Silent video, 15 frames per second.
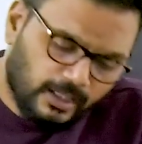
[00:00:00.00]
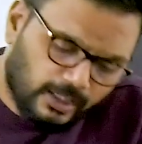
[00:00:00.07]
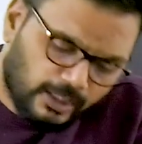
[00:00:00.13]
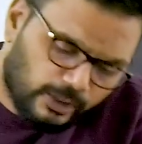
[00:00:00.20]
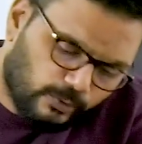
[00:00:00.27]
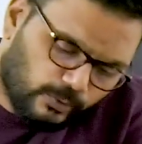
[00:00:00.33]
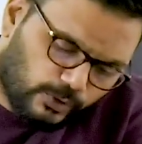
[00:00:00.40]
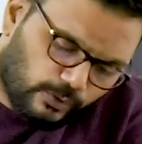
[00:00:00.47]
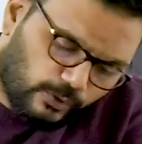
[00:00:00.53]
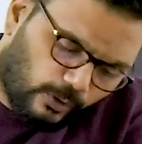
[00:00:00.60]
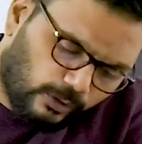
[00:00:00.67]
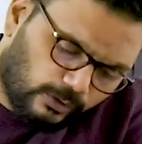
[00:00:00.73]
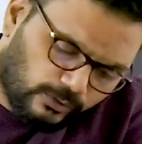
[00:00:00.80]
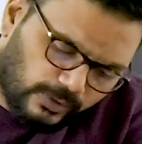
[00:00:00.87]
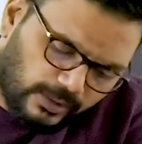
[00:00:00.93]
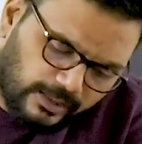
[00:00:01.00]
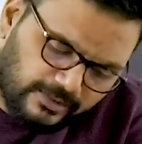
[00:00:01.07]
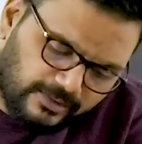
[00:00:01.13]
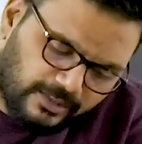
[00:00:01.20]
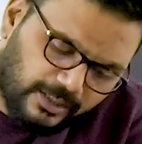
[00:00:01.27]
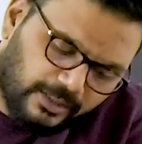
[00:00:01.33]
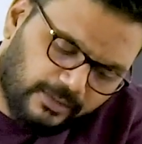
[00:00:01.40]
You should also
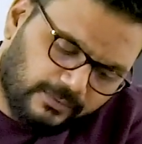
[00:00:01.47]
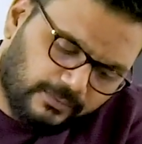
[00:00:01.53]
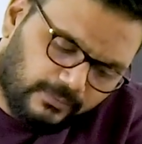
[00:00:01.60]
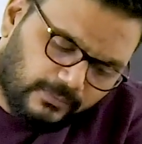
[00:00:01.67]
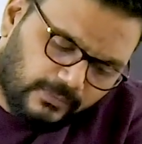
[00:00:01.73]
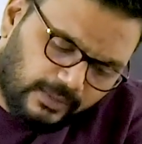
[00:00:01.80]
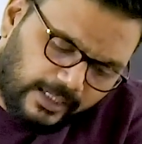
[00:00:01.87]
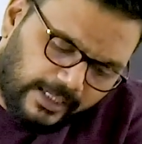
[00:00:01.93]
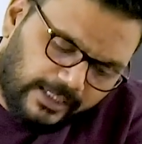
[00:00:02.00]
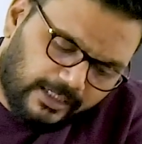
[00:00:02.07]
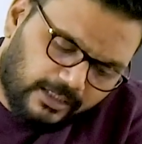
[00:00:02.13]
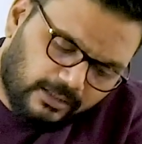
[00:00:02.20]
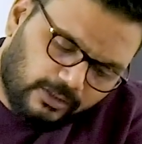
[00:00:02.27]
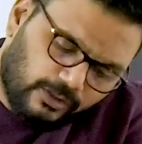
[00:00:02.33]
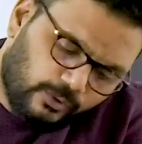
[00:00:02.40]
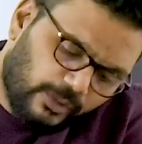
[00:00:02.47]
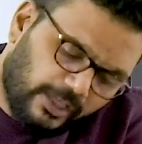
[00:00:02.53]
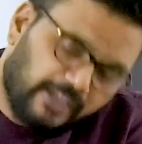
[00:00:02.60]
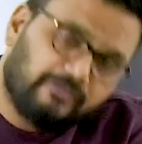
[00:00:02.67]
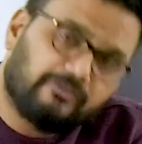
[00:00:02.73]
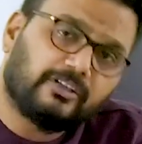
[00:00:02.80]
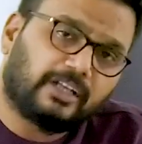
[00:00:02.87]
understand, like
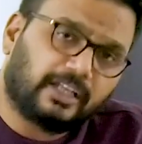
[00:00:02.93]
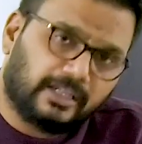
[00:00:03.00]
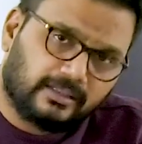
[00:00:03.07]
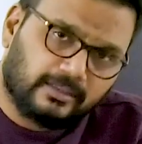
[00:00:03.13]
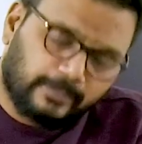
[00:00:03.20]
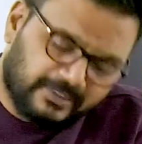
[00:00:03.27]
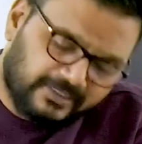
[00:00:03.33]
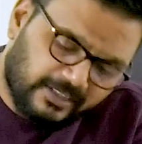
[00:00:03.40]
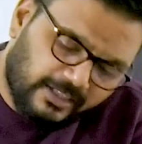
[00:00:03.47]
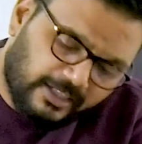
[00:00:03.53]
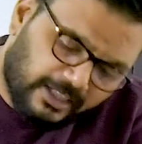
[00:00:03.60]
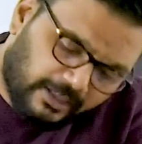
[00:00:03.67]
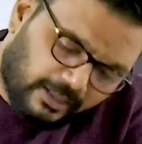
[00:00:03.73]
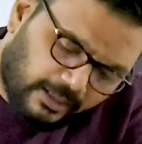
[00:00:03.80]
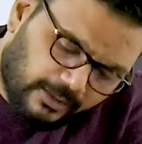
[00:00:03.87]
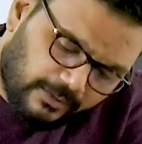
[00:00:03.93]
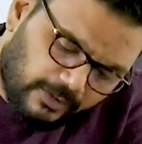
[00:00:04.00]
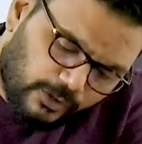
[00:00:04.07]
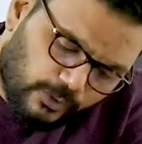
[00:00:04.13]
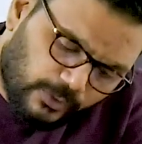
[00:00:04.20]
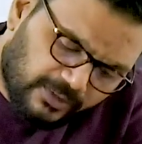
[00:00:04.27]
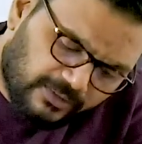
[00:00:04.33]
today if you take the present data,
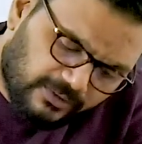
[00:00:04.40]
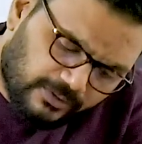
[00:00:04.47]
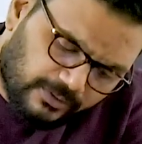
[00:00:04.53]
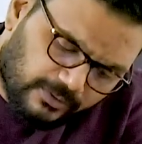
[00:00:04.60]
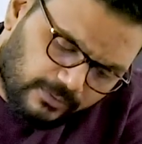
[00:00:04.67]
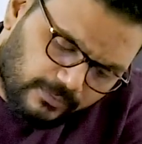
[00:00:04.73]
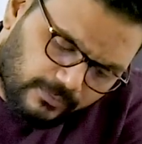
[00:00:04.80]
US,